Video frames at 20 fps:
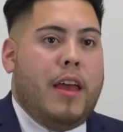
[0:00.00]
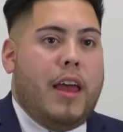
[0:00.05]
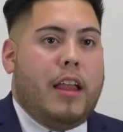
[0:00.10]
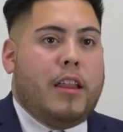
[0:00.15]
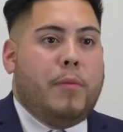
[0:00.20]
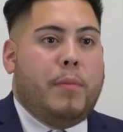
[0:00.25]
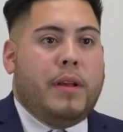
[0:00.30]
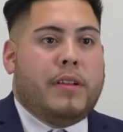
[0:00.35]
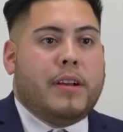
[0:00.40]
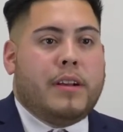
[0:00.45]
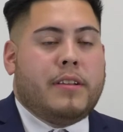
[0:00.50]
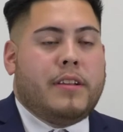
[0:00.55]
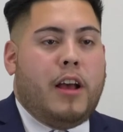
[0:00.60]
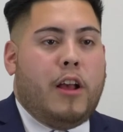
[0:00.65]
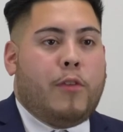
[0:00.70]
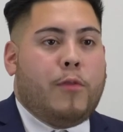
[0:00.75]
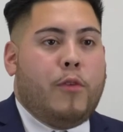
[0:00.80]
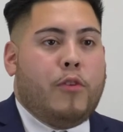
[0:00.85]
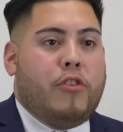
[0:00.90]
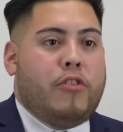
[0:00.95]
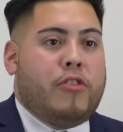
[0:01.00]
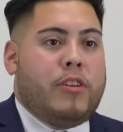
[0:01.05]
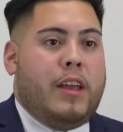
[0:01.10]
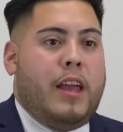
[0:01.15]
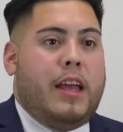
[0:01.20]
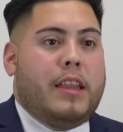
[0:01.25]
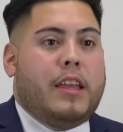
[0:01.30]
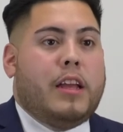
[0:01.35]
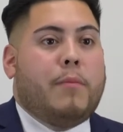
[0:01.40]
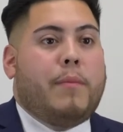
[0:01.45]
And to be successful, you just
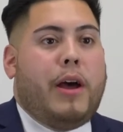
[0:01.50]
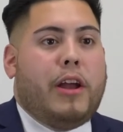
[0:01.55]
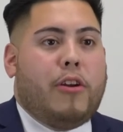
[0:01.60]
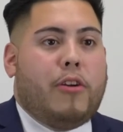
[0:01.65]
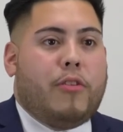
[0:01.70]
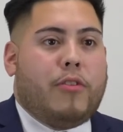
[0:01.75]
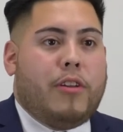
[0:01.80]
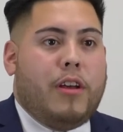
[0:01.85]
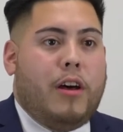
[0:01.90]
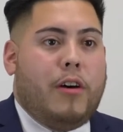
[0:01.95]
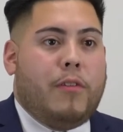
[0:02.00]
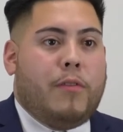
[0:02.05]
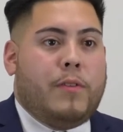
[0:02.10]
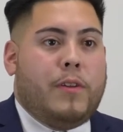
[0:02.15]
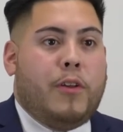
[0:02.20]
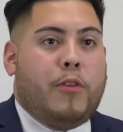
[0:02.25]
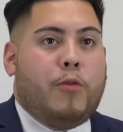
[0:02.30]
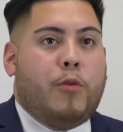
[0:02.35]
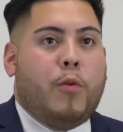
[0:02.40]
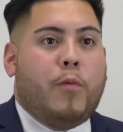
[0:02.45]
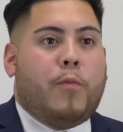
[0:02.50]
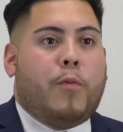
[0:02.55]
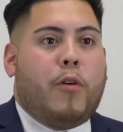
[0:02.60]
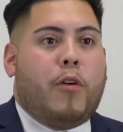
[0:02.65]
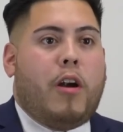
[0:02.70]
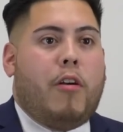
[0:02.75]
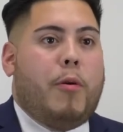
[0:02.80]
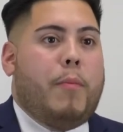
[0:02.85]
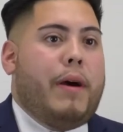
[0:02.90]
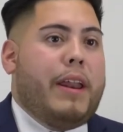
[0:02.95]
can't think about yourself. There's room
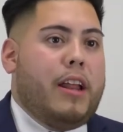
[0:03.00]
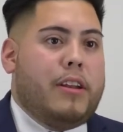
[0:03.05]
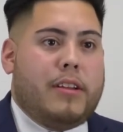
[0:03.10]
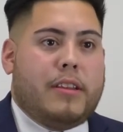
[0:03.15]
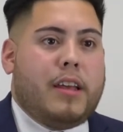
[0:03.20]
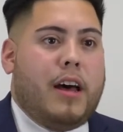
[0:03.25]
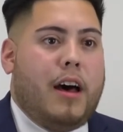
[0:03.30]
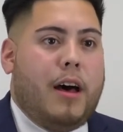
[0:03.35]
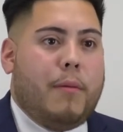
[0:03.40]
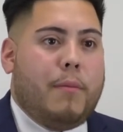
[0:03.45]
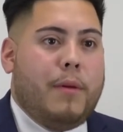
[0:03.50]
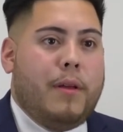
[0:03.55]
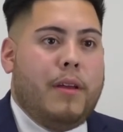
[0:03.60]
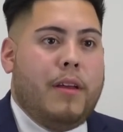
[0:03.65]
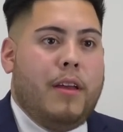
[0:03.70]
for everybody on the top.